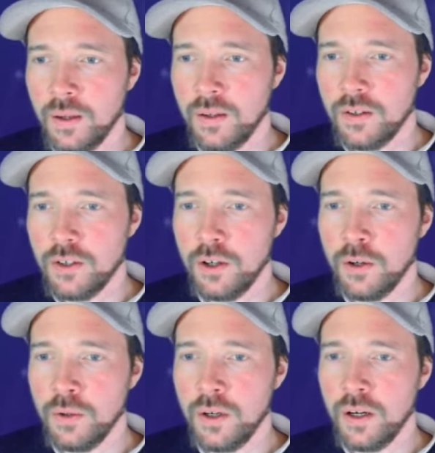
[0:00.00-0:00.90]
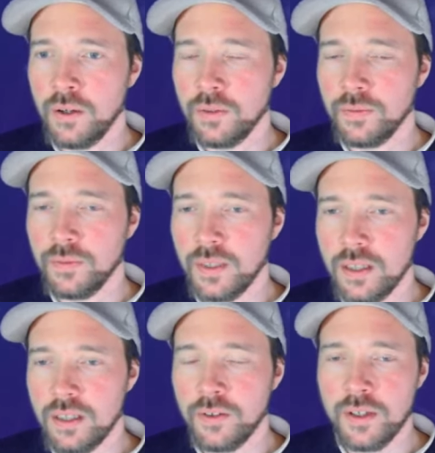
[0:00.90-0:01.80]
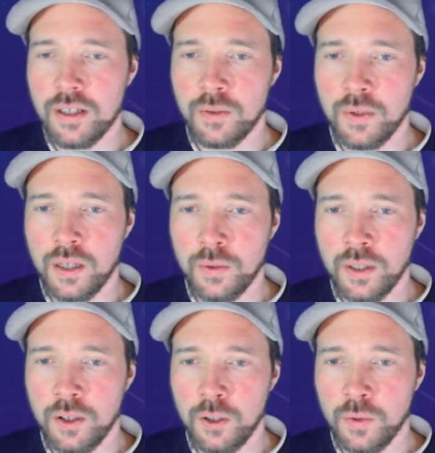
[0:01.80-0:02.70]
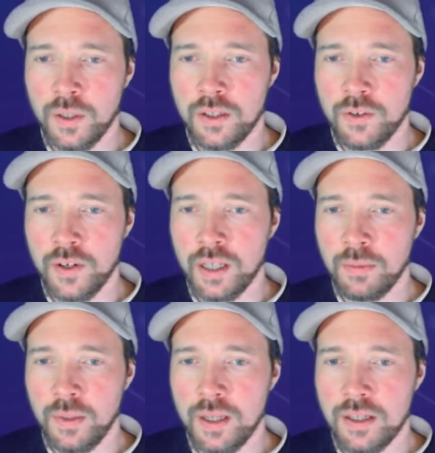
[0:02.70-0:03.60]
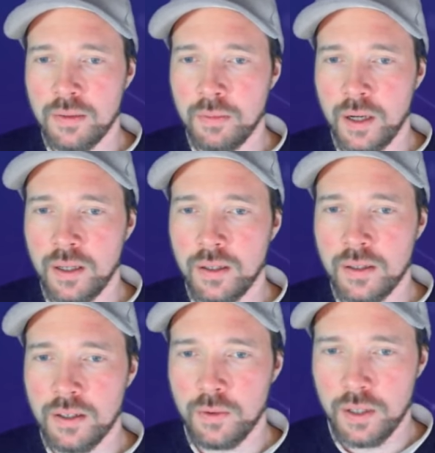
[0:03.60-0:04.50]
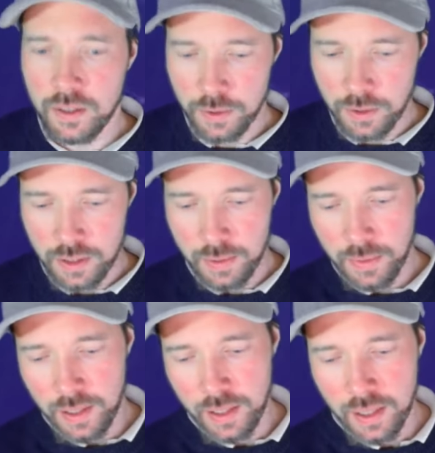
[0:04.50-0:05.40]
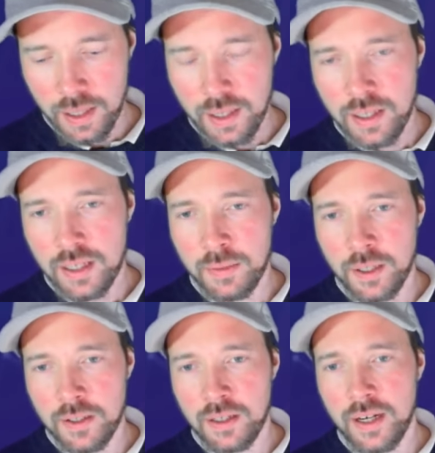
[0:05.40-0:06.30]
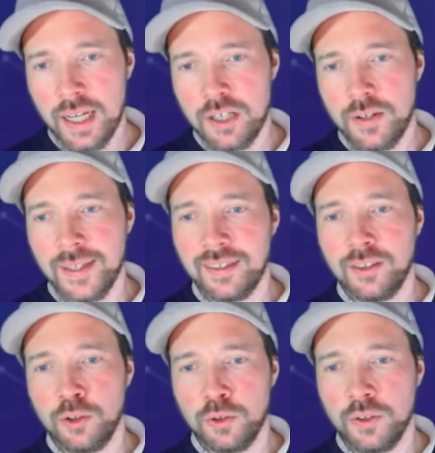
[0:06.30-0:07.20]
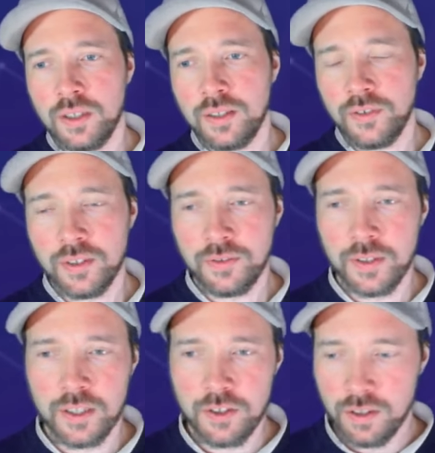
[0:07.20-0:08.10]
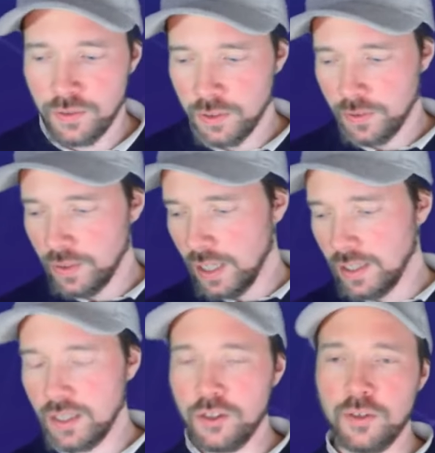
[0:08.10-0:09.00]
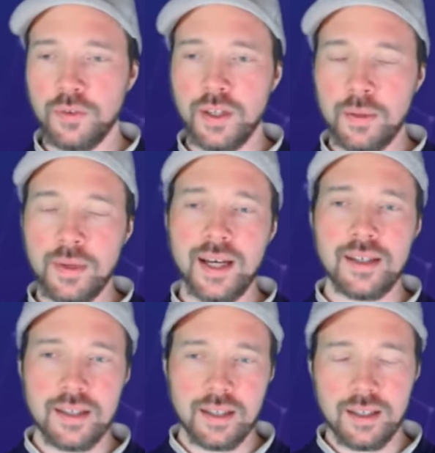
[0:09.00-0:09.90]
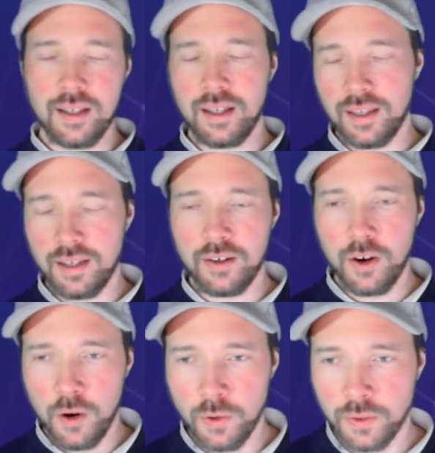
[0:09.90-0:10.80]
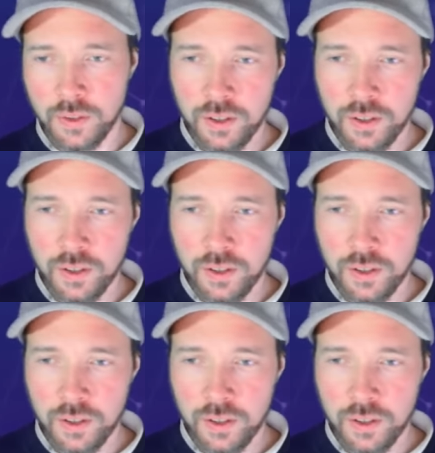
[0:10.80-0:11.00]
So this is the reason why we always write plus minus square root something, is because there are actually two different functions and each of them has their own